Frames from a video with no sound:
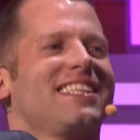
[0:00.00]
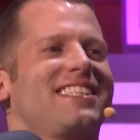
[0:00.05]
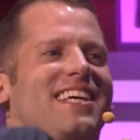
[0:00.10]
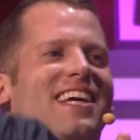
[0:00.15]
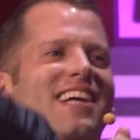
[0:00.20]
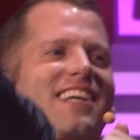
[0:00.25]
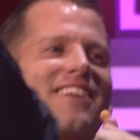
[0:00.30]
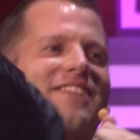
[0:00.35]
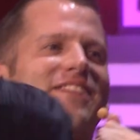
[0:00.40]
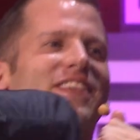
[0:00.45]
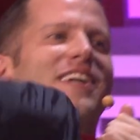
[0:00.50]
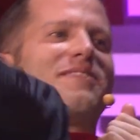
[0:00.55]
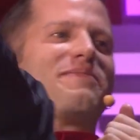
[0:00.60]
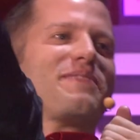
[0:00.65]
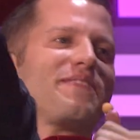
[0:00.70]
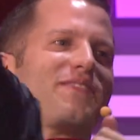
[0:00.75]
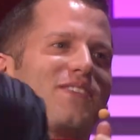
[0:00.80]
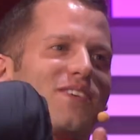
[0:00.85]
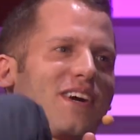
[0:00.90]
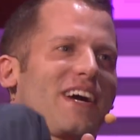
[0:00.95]
tech event
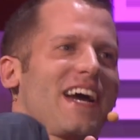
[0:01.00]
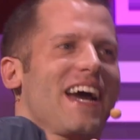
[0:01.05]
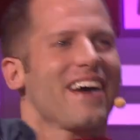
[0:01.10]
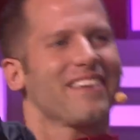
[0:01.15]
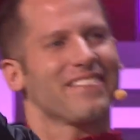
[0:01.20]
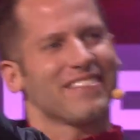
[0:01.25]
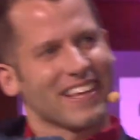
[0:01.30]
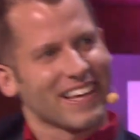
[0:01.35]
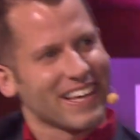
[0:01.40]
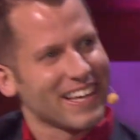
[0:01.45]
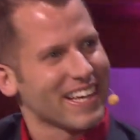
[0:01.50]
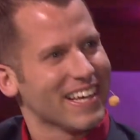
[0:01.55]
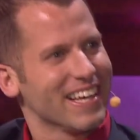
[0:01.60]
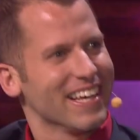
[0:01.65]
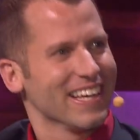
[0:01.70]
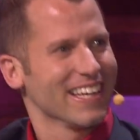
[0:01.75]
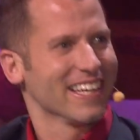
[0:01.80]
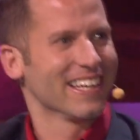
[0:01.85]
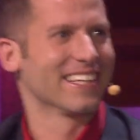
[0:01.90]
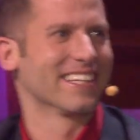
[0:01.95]
before, have they?
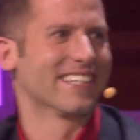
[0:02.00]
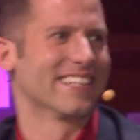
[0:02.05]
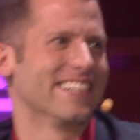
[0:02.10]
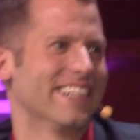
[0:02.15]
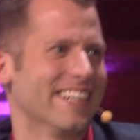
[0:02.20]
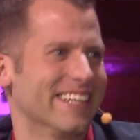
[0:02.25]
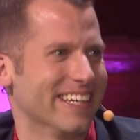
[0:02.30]
I, I,